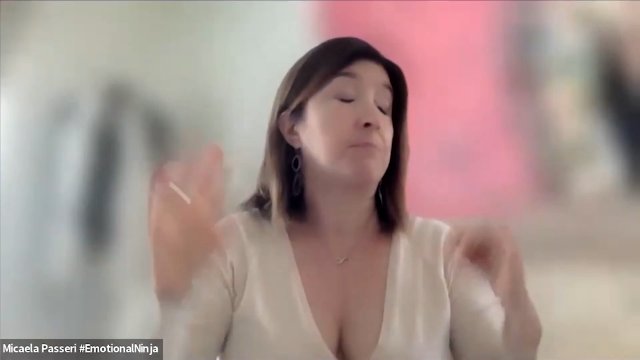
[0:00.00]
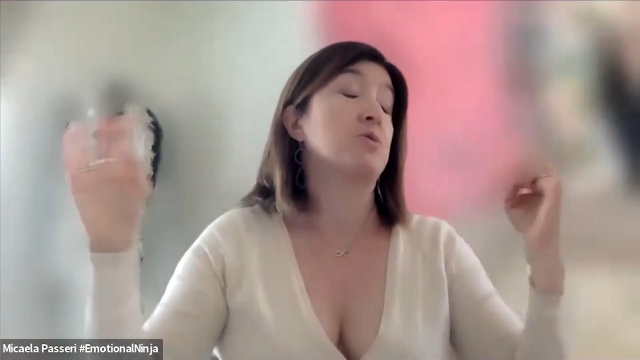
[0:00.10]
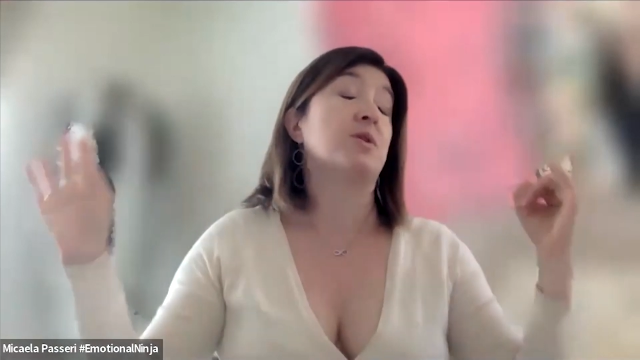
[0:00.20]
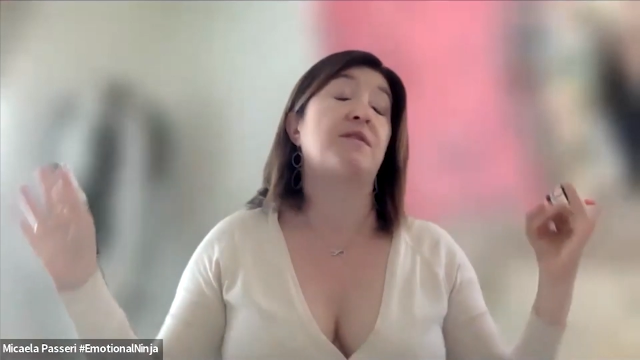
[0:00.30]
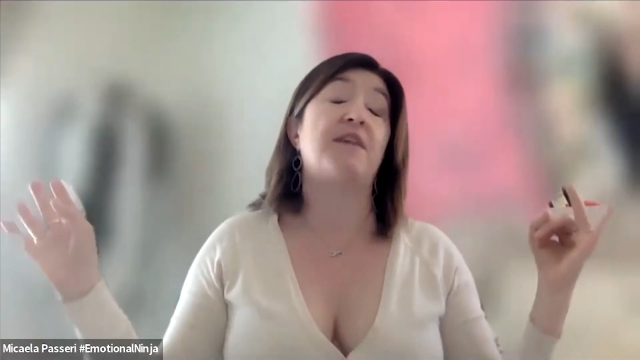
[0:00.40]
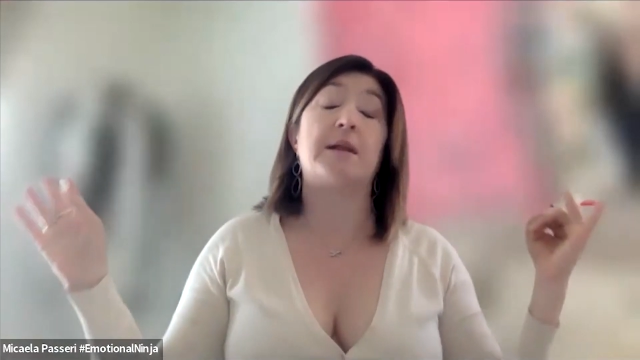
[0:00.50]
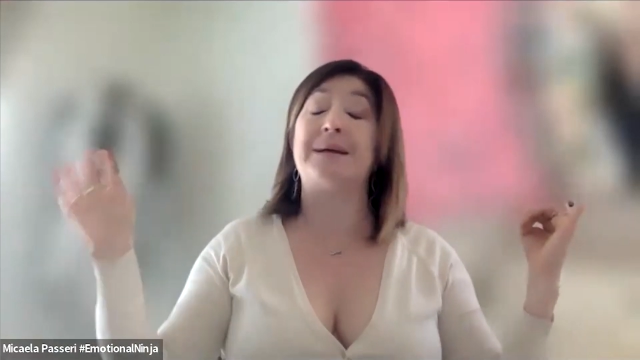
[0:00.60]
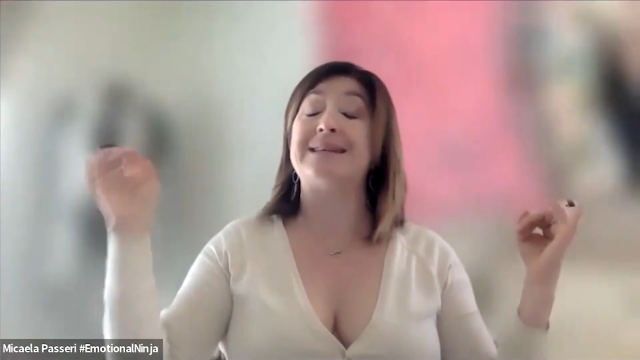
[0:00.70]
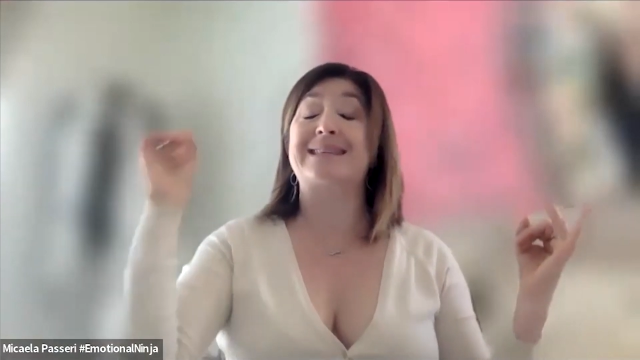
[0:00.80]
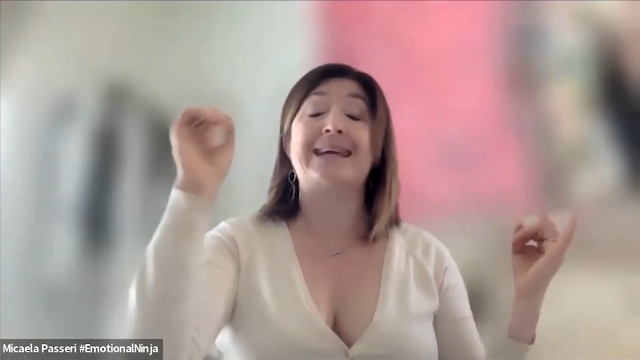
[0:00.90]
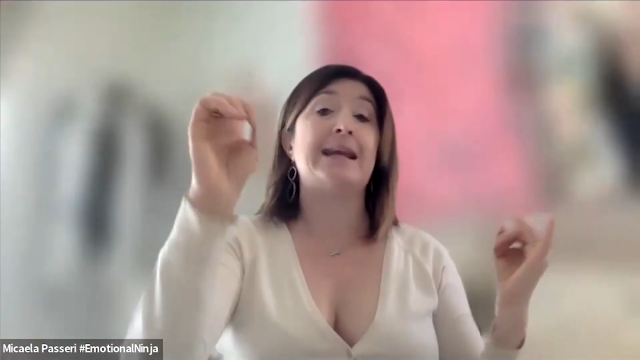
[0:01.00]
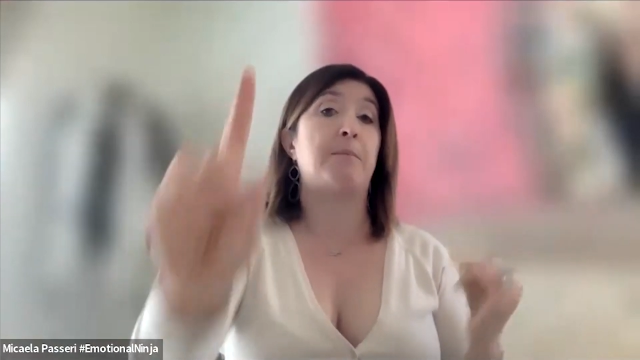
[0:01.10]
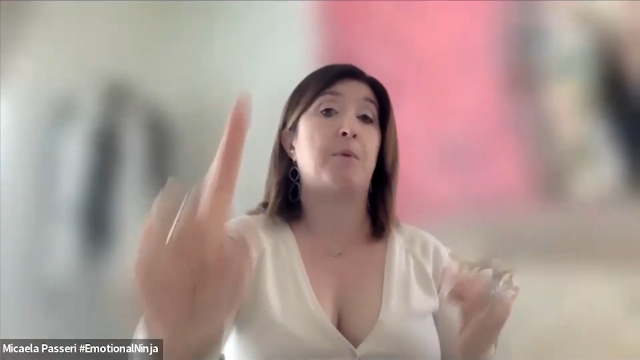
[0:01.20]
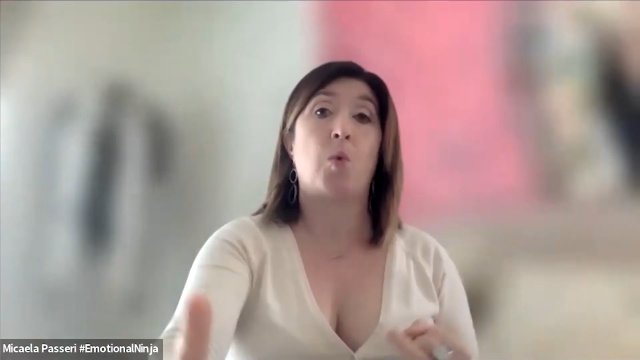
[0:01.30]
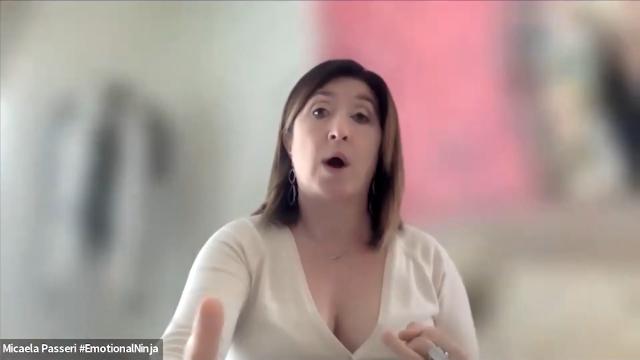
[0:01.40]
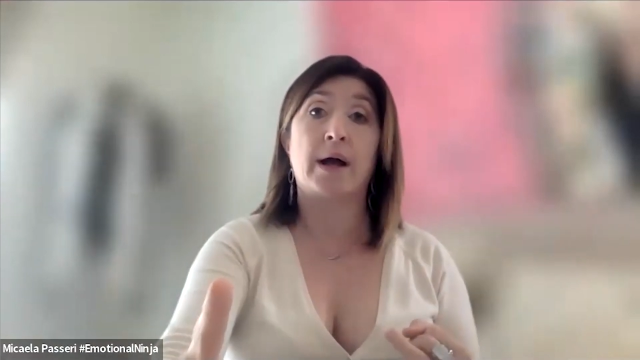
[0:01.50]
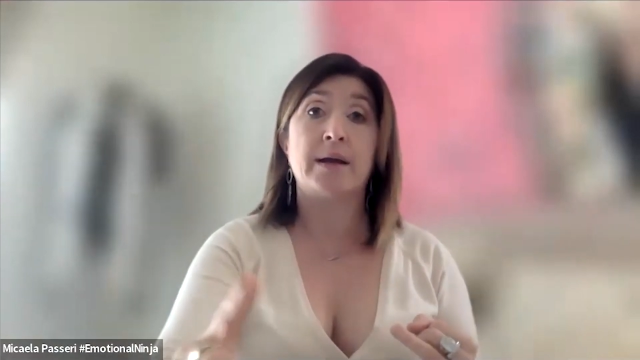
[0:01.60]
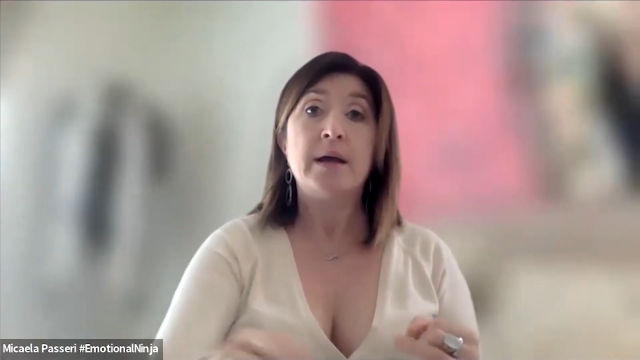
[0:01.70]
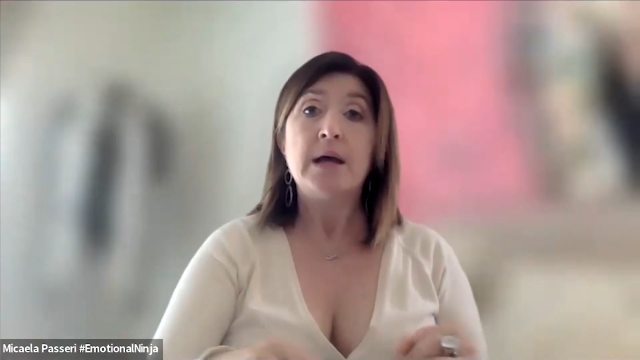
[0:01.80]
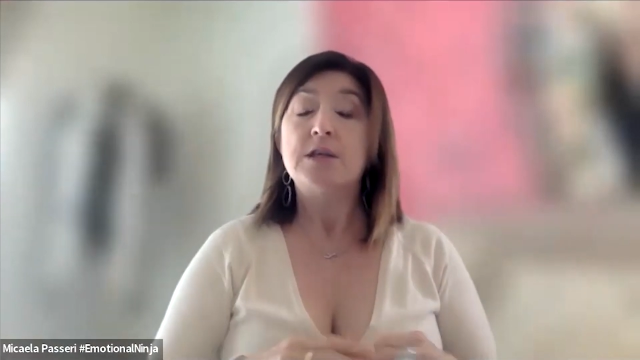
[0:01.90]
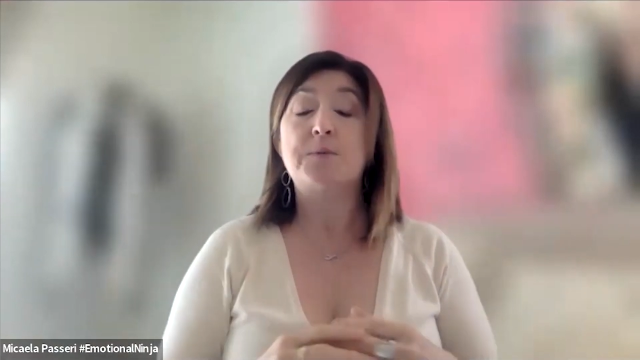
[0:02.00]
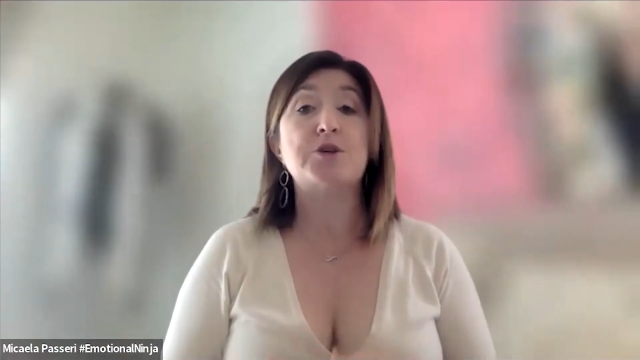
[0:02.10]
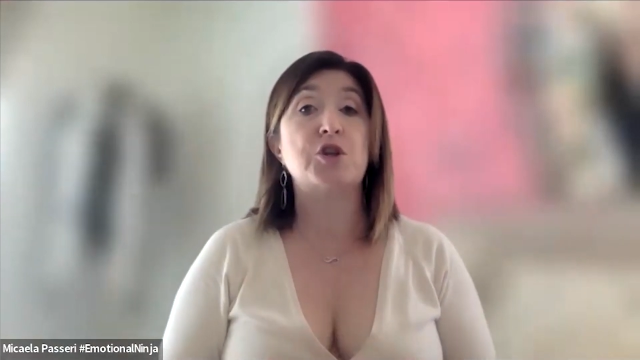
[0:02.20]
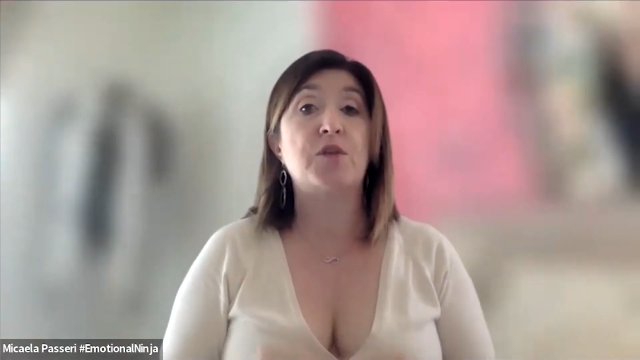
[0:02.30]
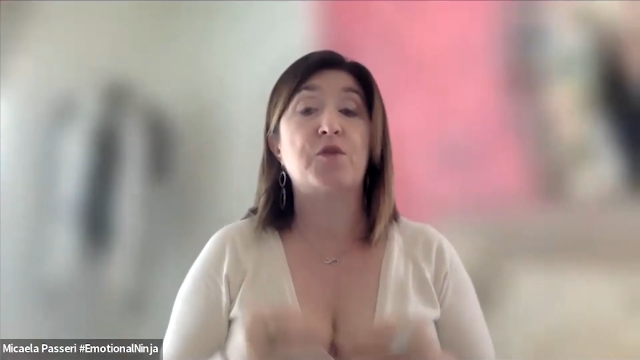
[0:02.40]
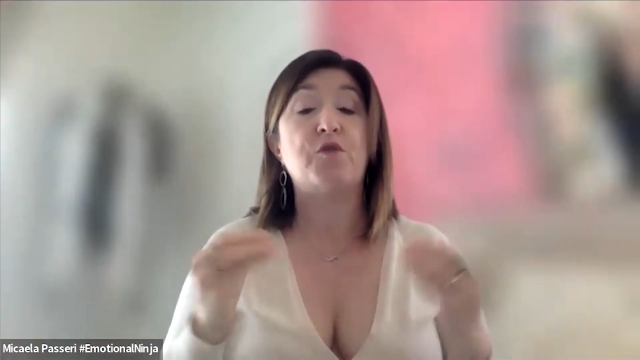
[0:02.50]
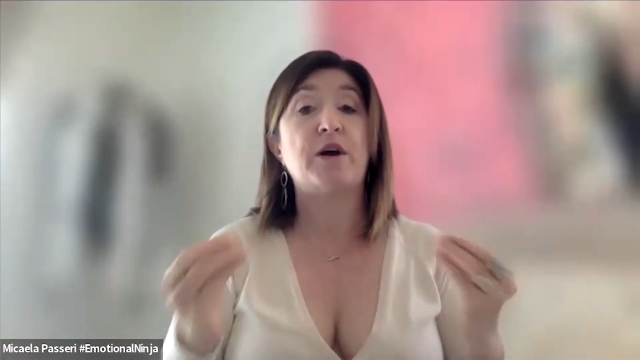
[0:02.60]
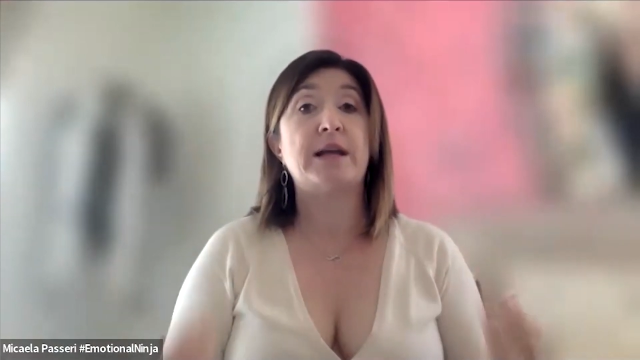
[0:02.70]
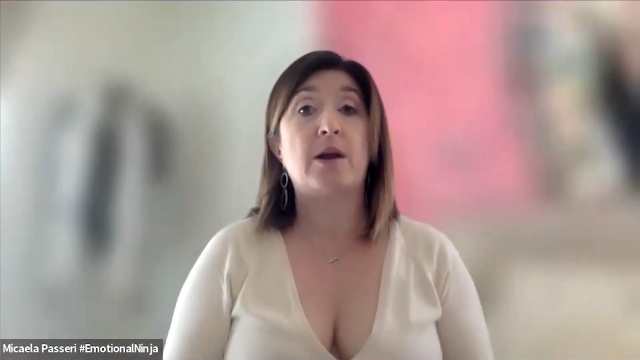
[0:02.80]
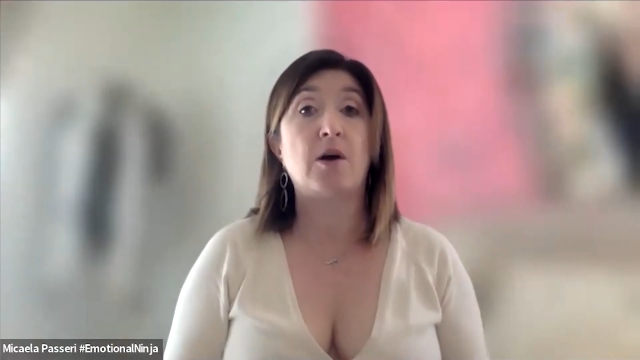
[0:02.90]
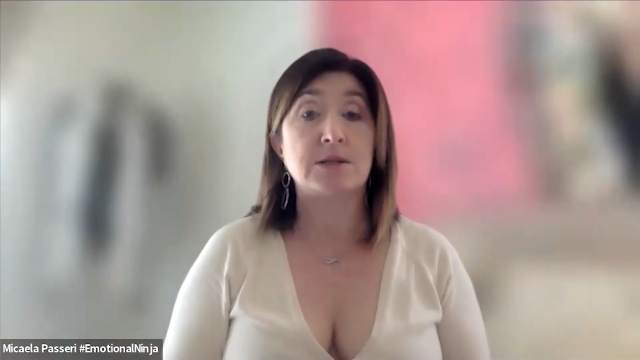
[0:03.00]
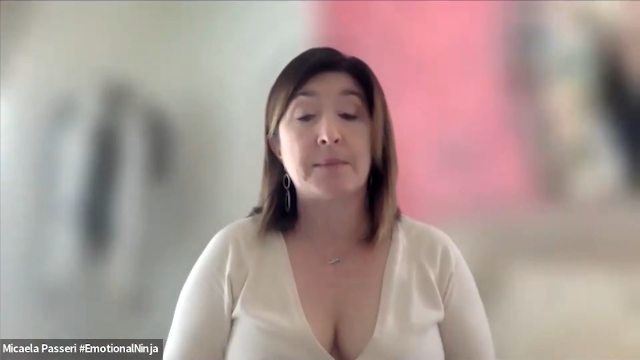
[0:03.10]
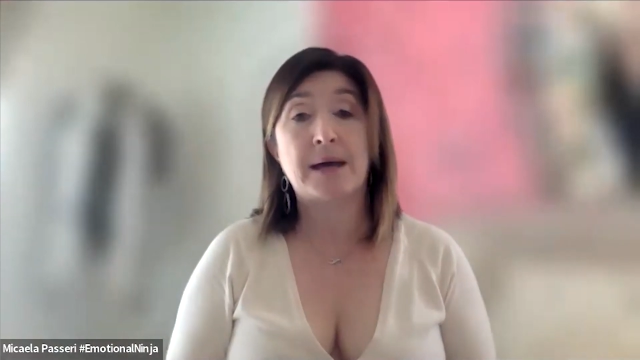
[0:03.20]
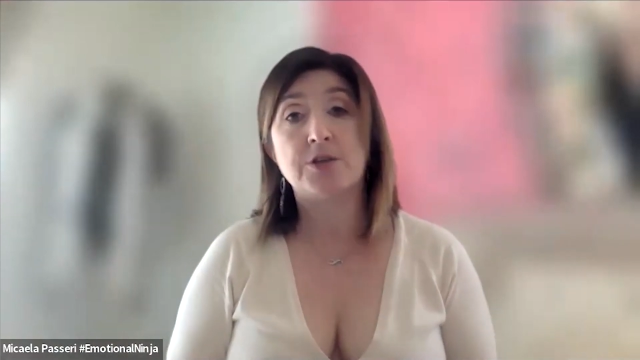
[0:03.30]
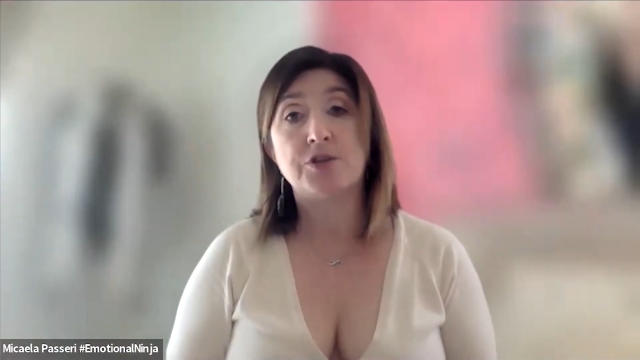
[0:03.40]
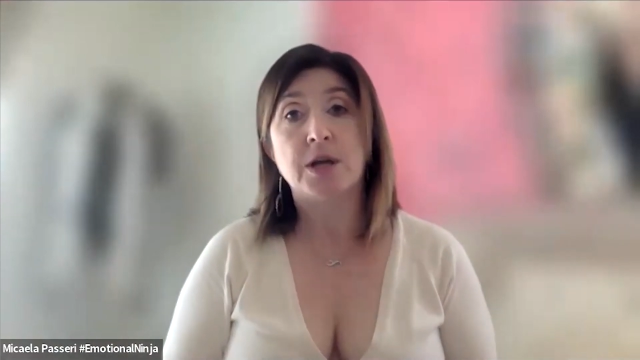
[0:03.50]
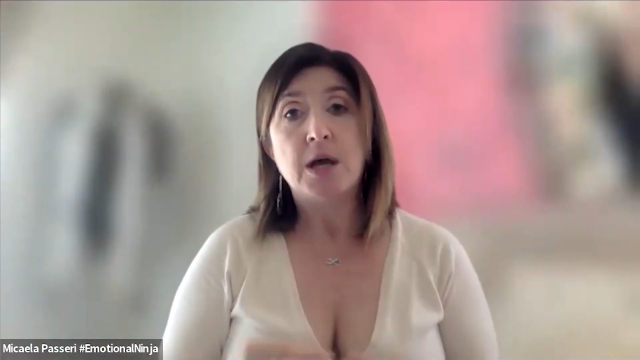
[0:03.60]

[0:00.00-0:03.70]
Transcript: Personal development is key number one, especially if you find it hard to manage